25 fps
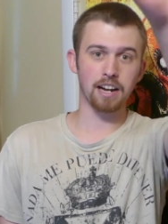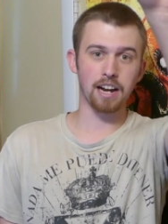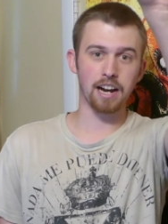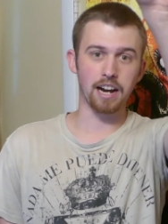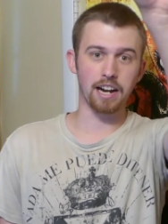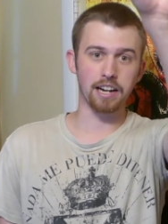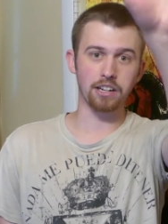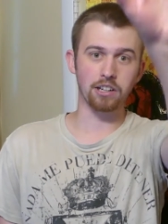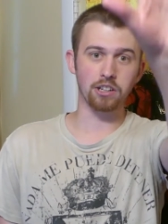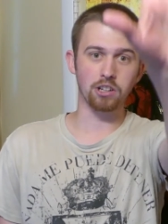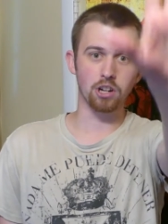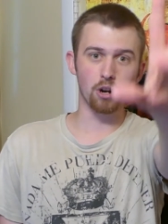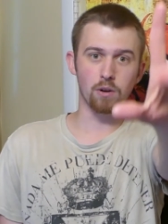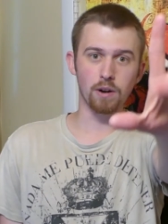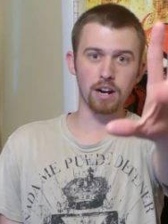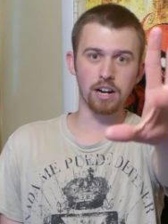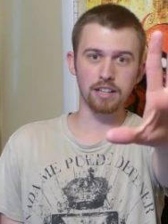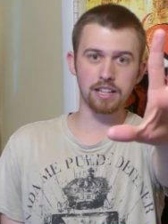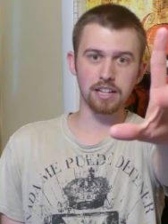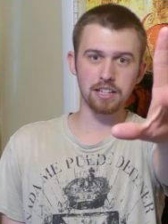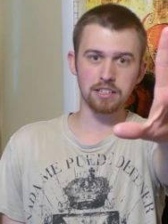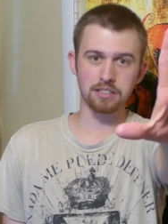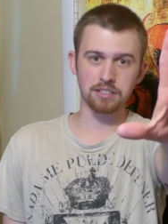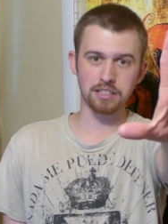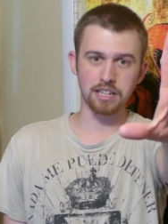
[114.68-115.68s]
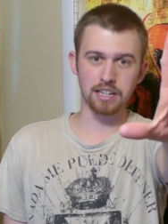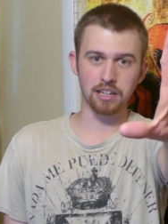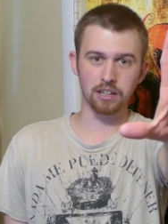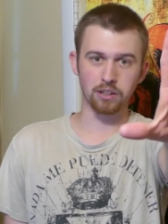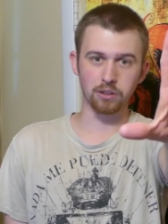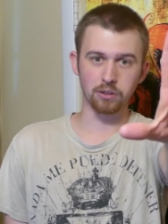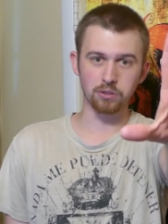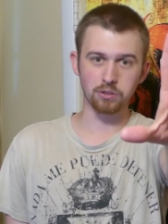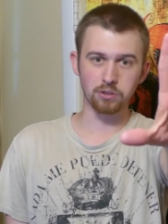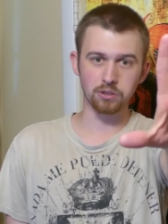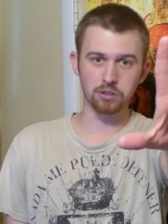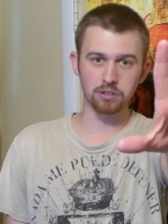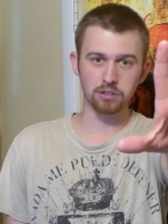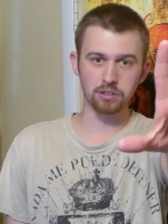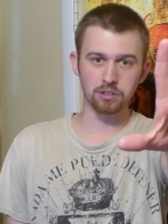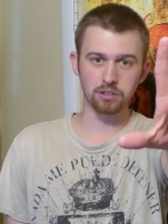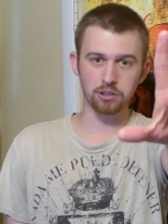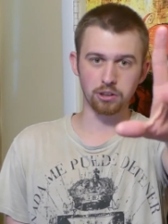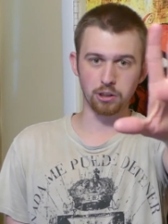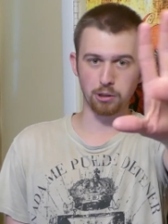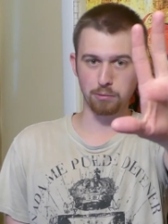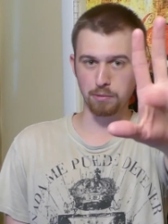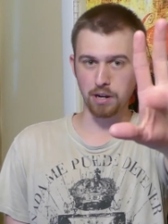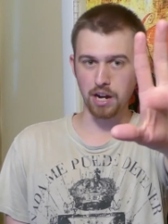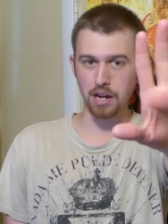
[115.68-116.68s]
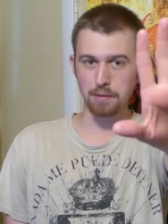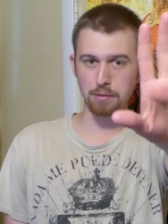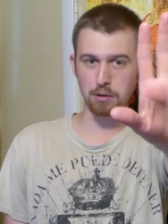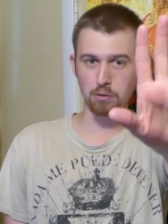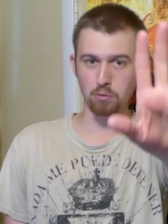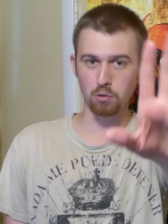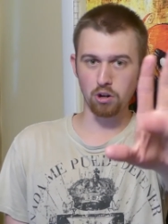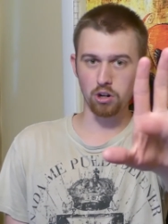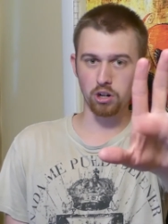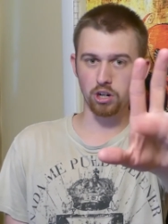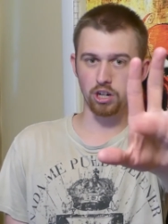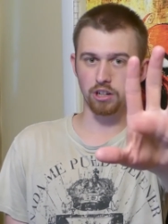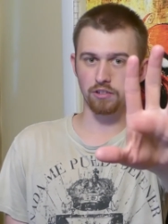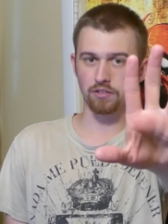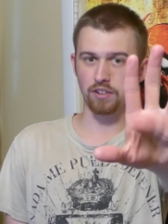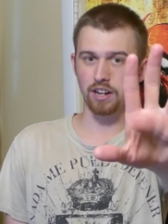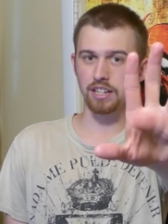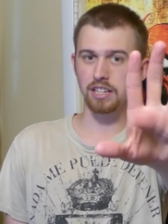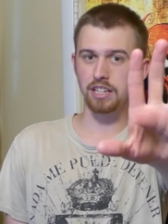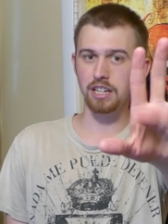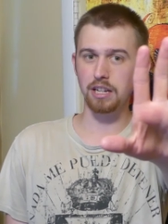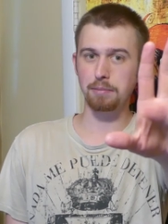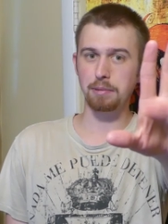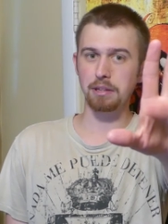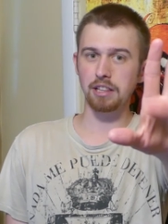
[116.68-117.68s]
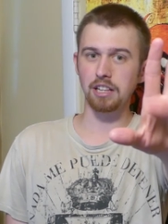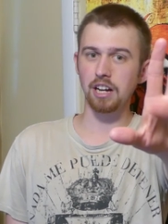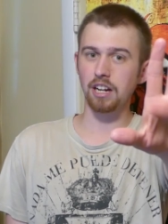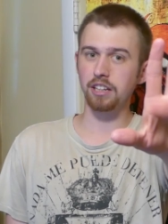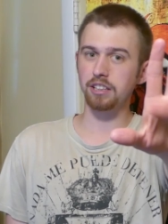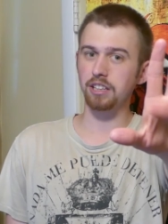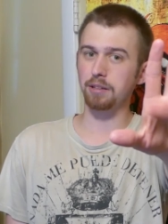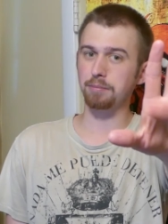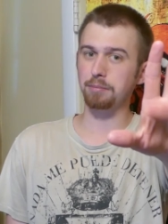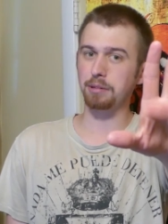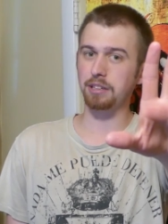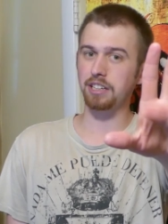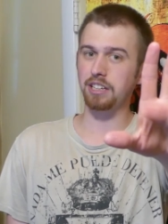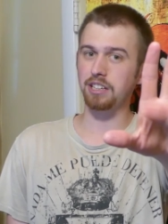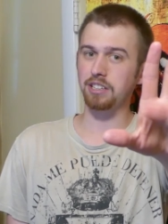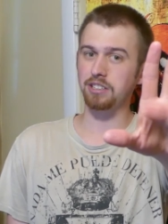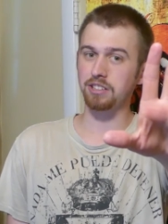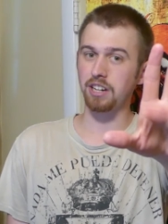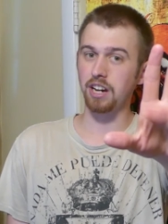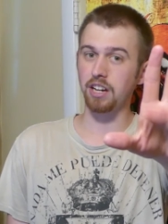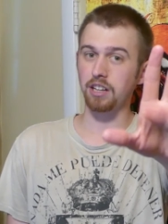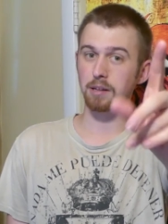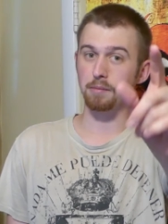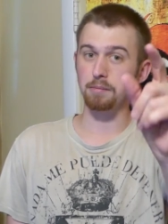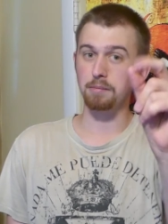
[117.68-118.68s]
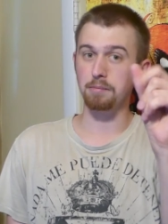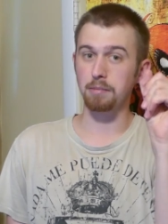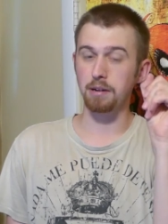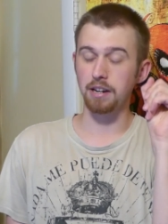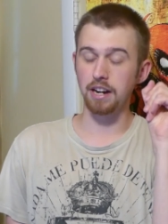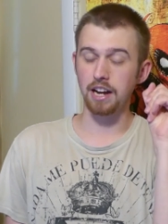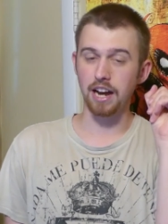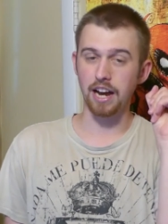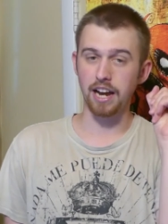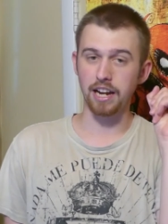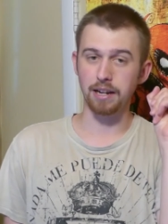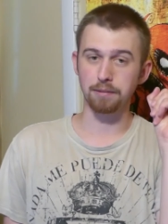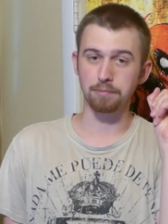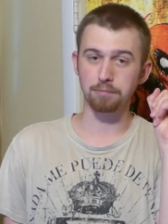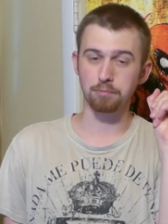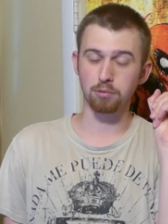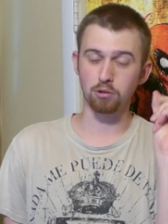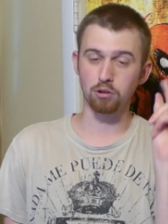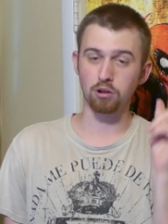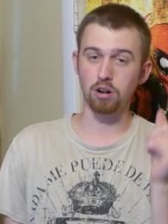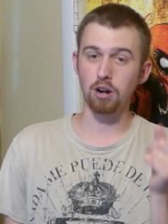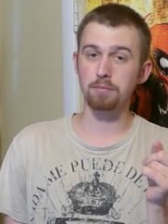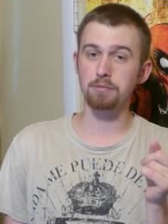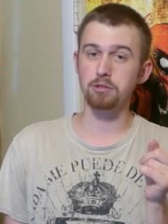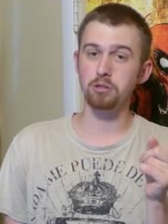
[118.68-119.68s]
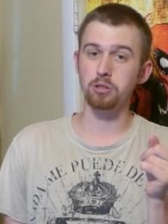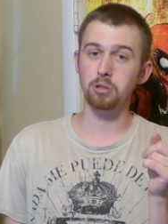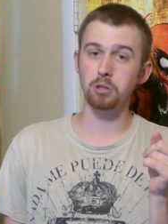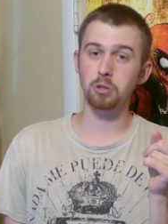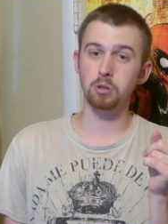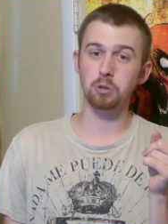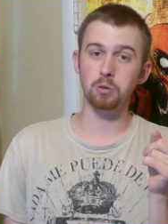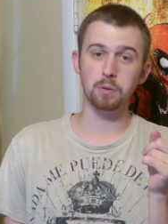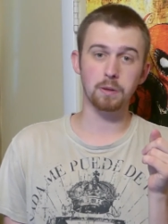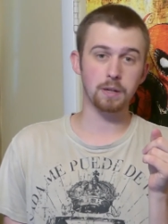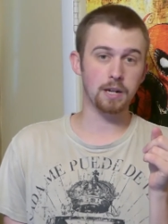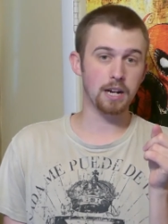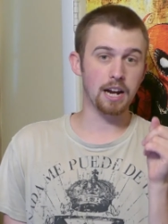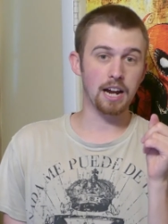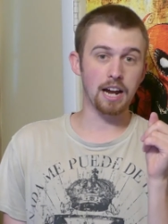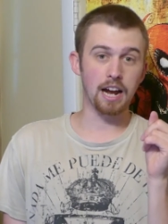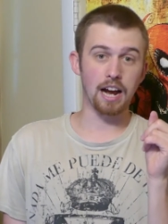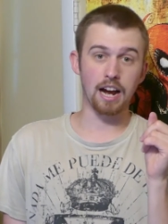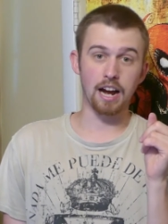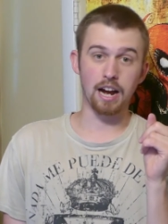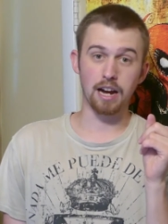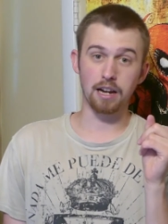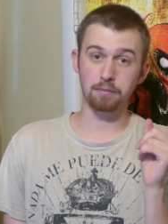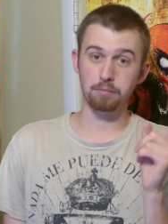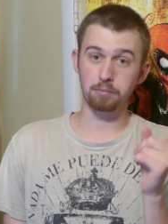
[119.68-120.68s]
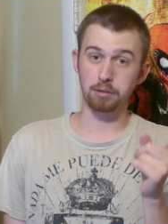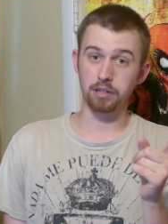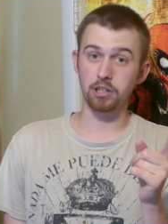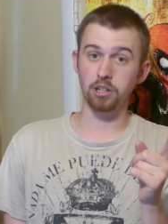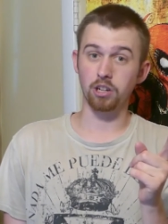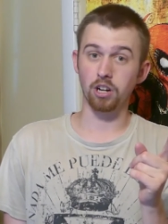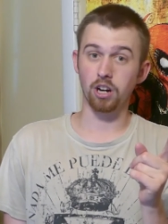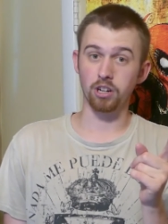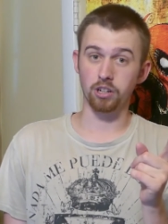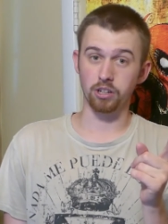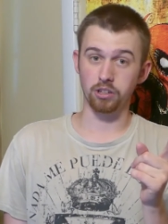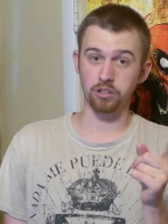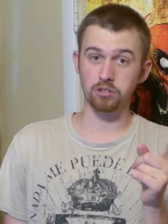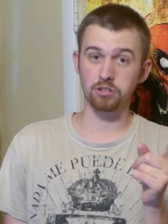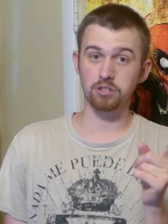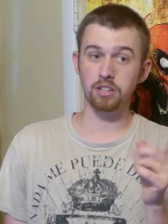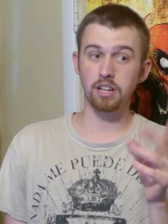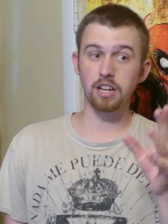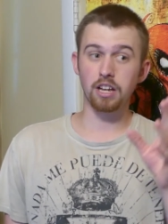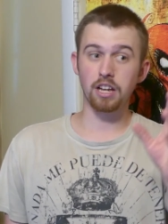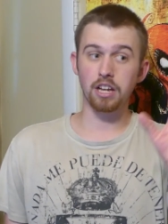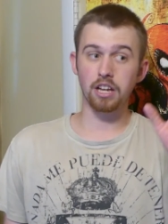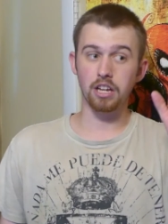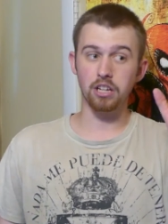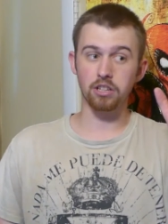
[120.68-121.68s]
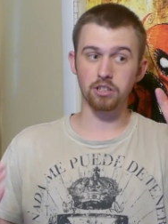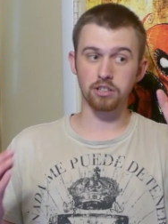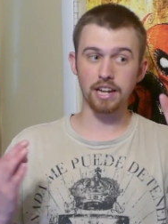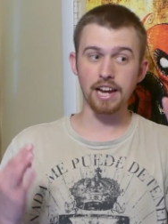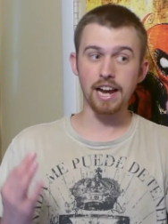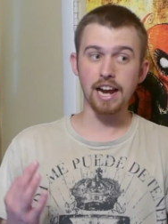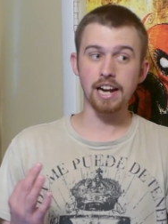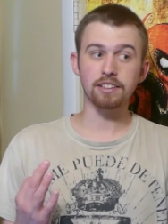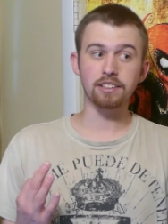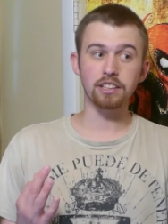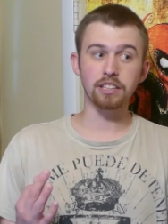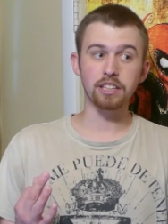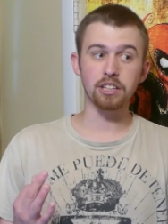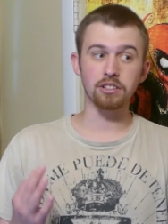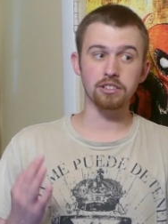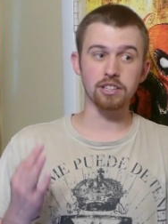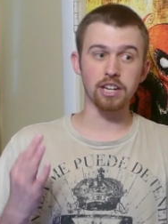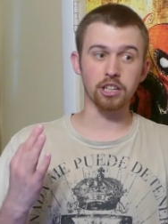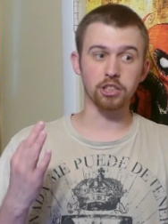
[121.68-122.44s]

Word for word: I know how that sounds. You might be wondering if I need to be locked up in the asylum, but I promise you, I'm being honest. His acting is